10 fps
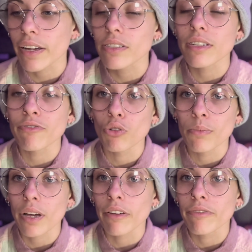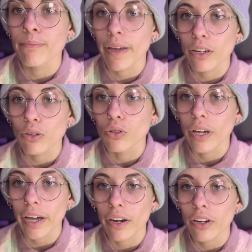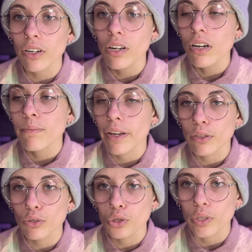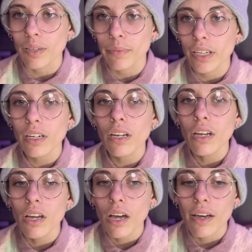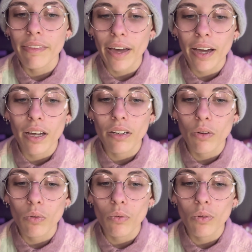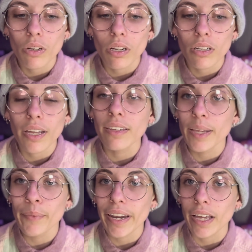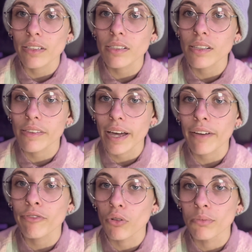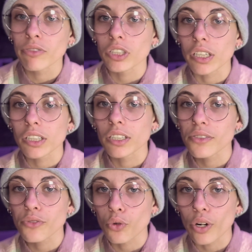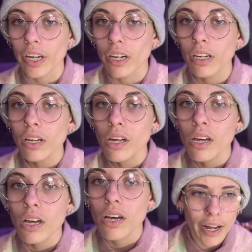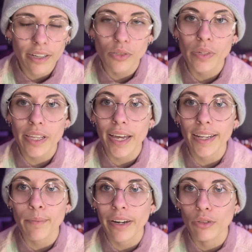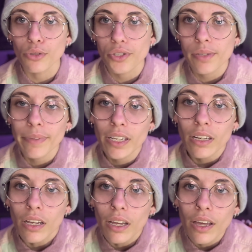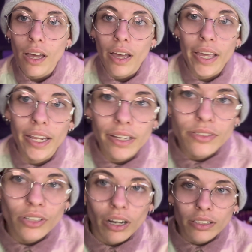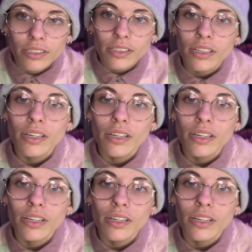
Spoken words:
is a form of medical care, medical treatment that eliminates that form of gender dysphoria. As with any medical treatment, it is not